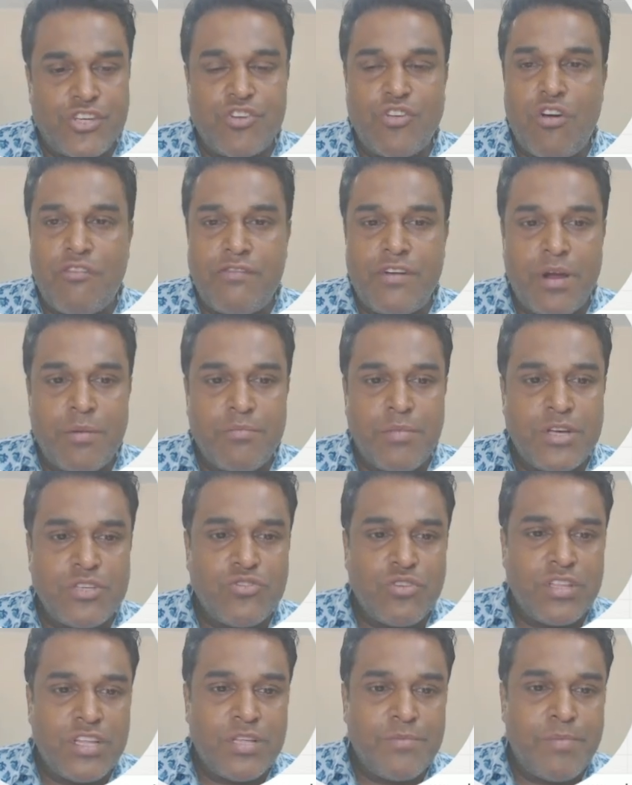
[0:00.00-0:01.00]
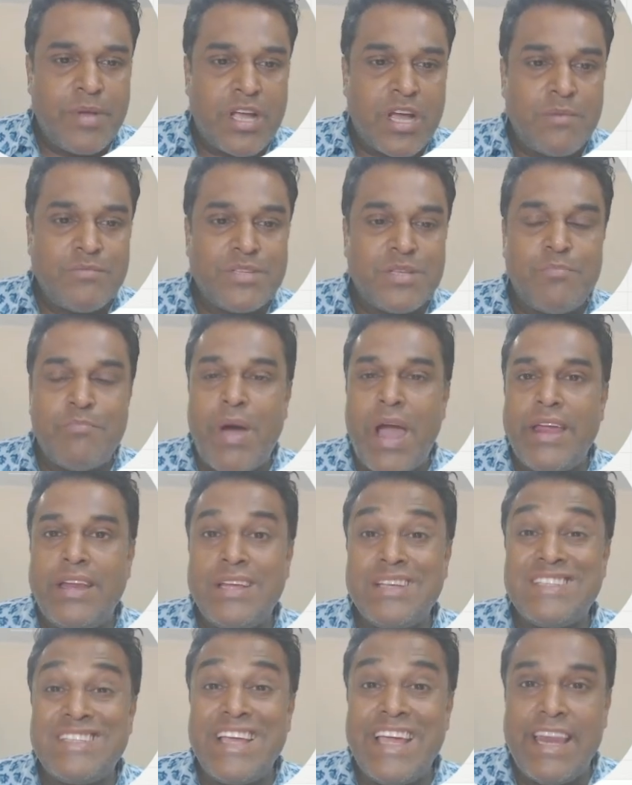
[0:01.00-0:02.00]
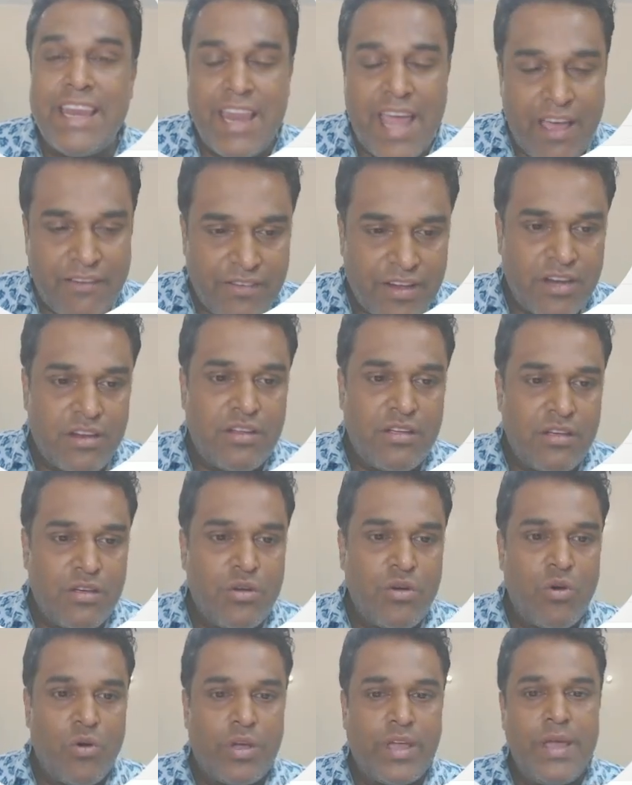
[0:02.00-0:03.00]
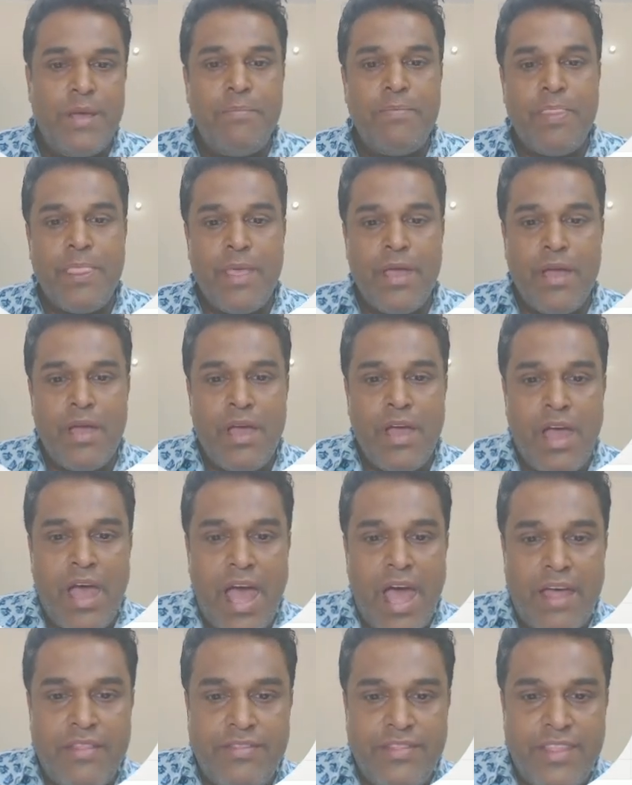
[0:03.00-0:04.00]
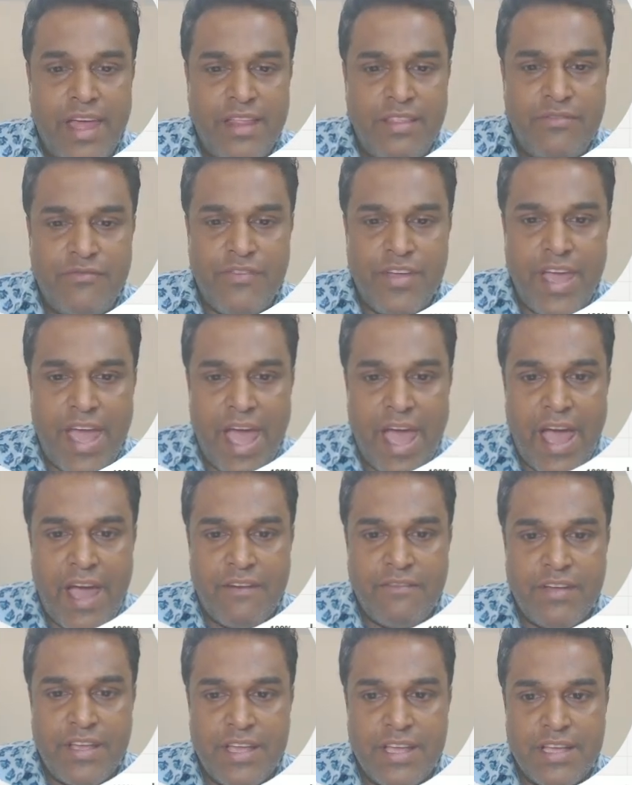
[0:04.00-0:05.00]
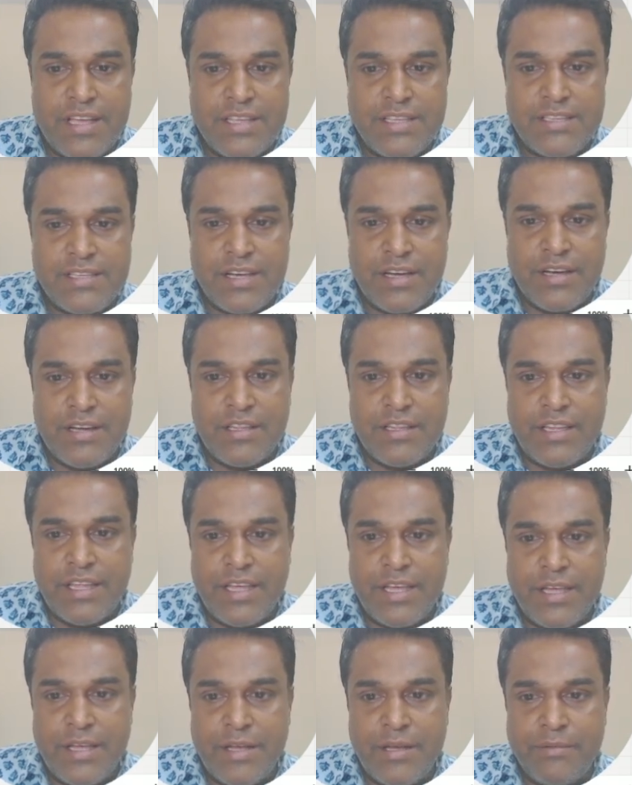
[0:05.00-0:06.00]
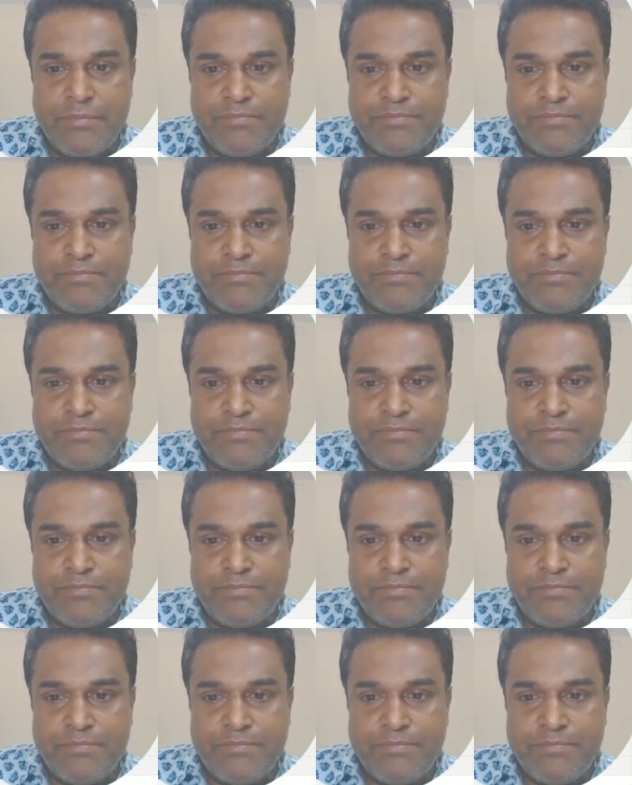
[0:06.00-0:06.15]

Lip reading: of numbers, so this becomes minus 11. Okay, and then we have is the